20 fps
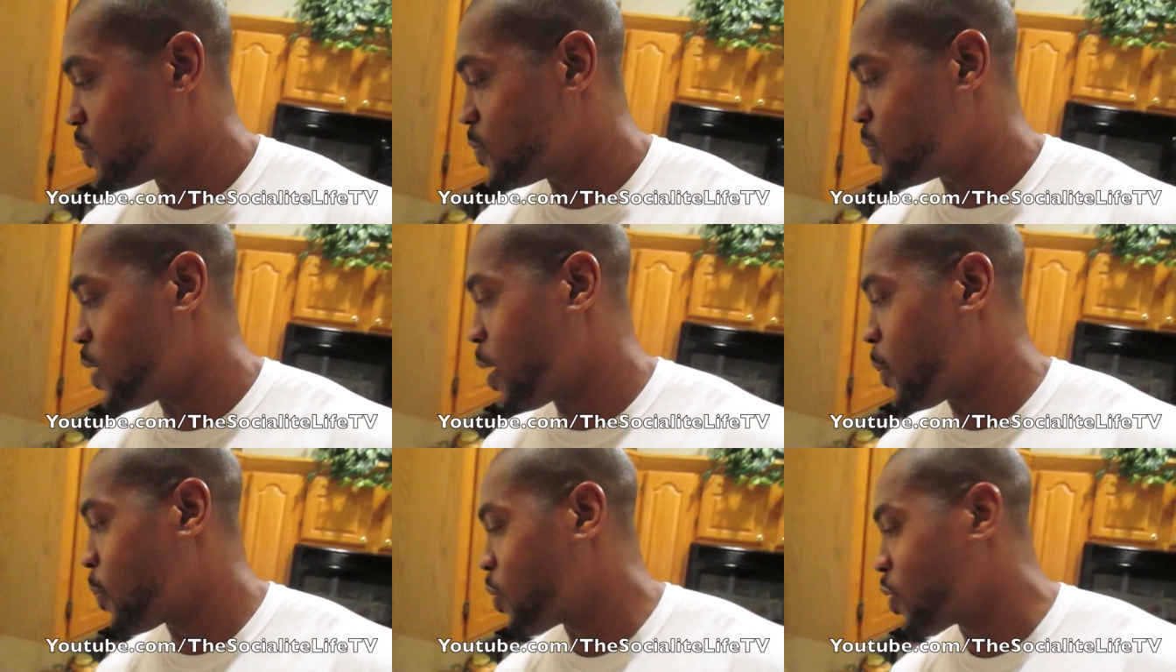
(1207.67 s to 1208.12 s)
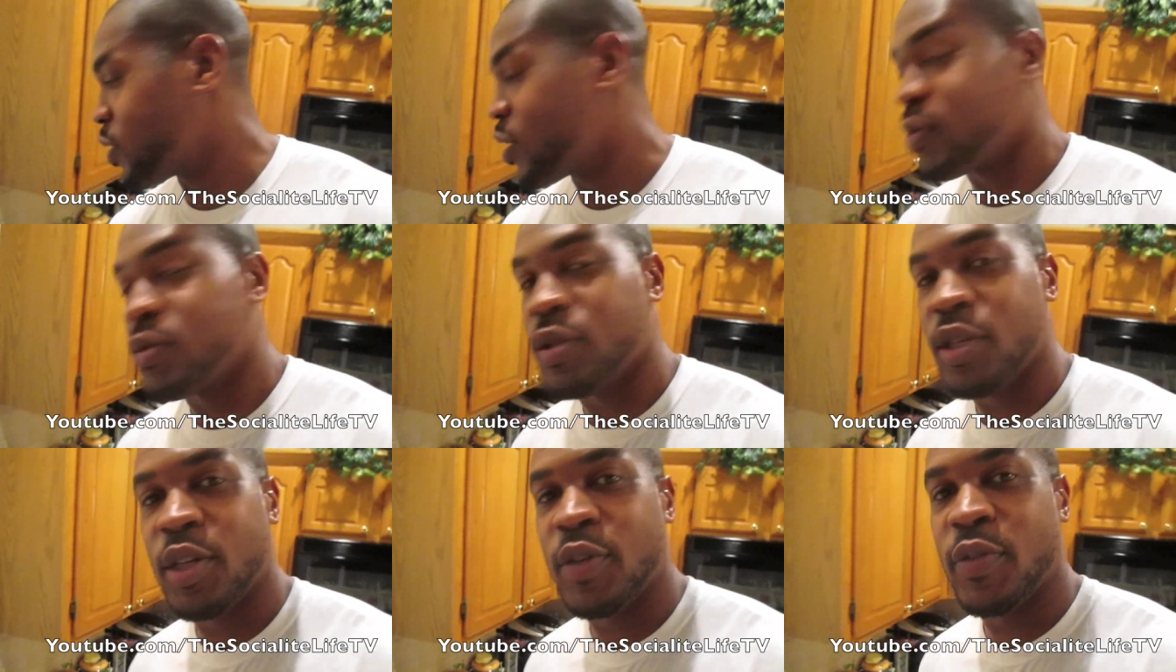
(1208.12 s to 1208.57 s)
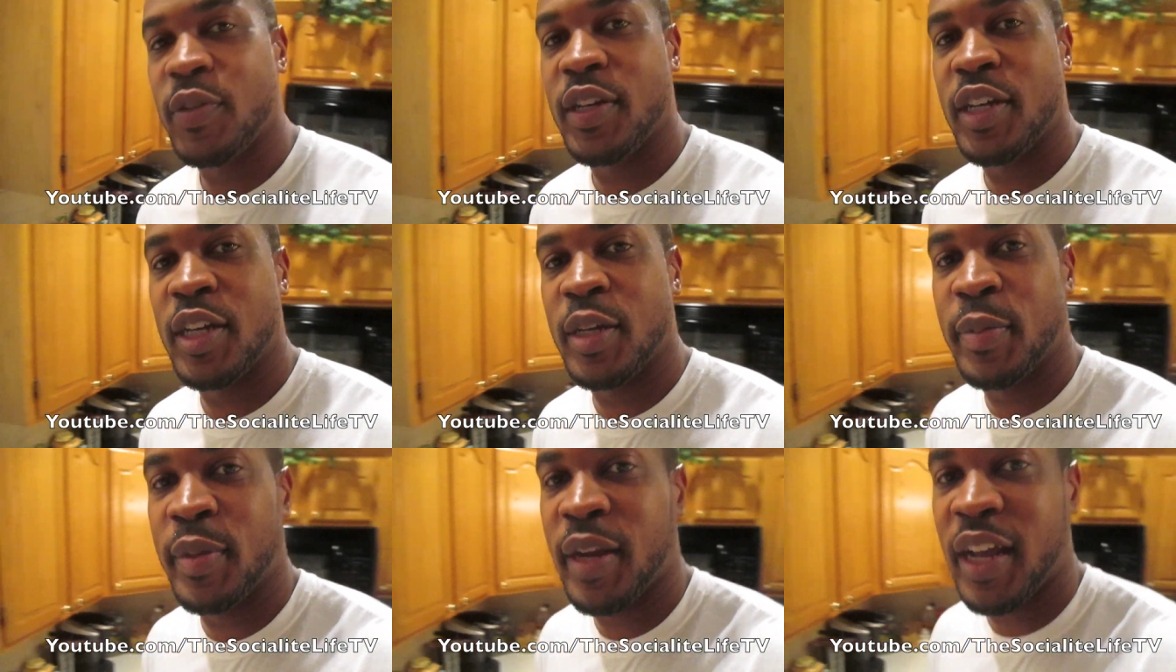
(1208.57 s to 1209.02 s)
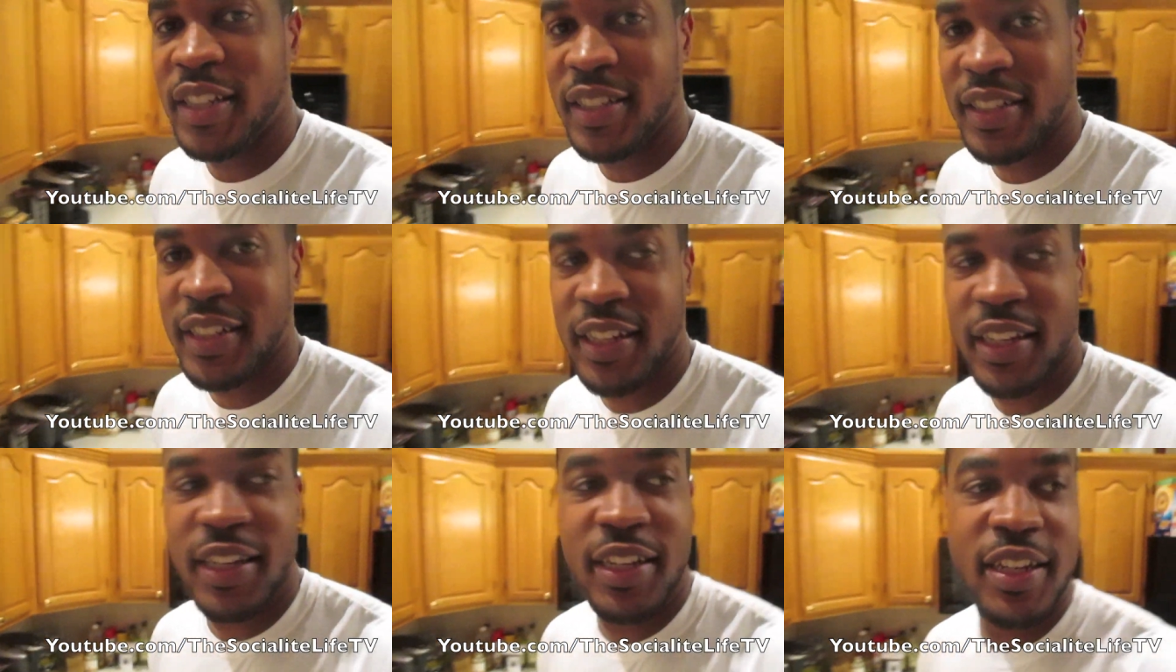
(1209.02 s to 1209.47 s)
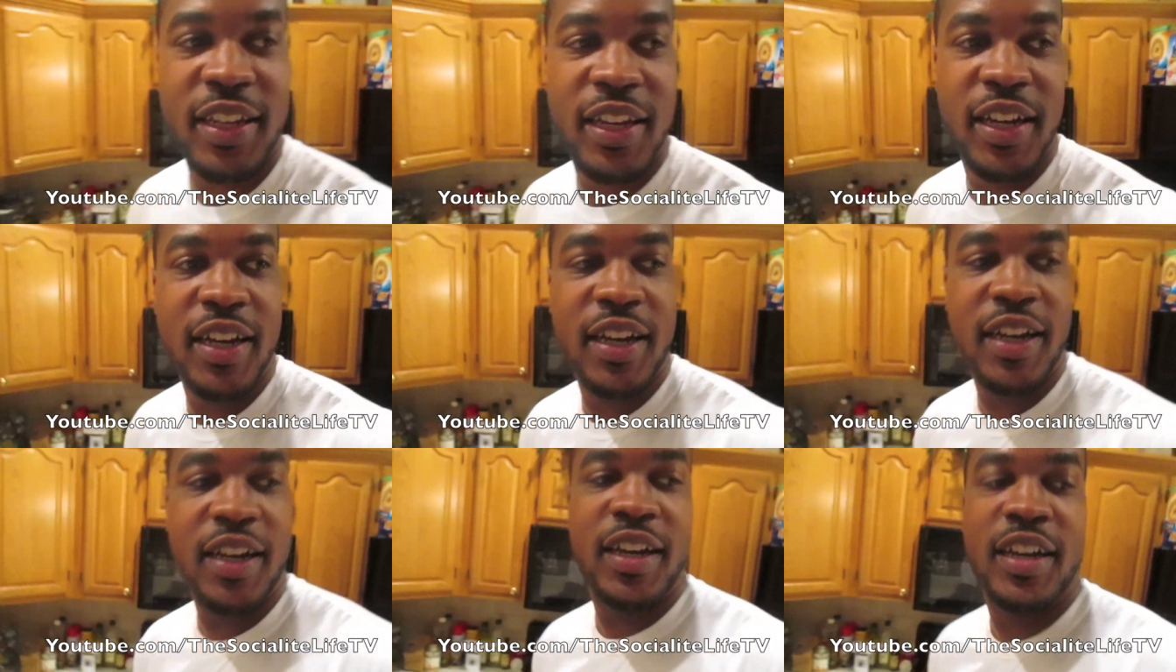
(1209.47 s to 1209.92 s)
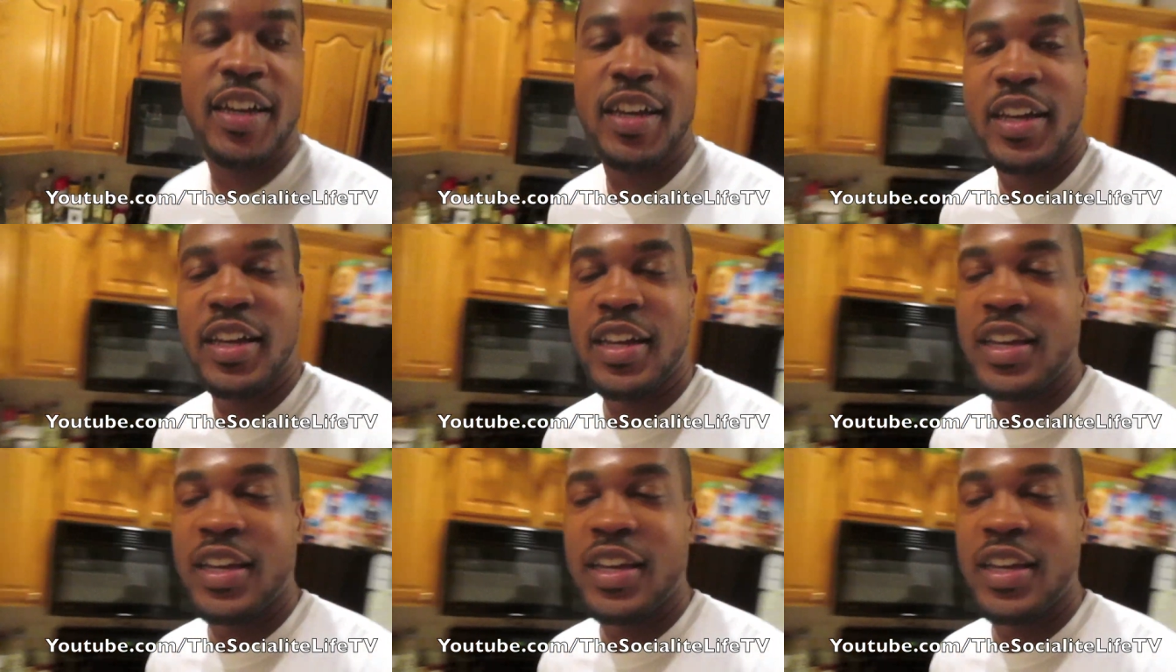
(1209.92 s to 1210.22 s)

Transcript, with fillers: I pulled up to the crib and I seen, uh,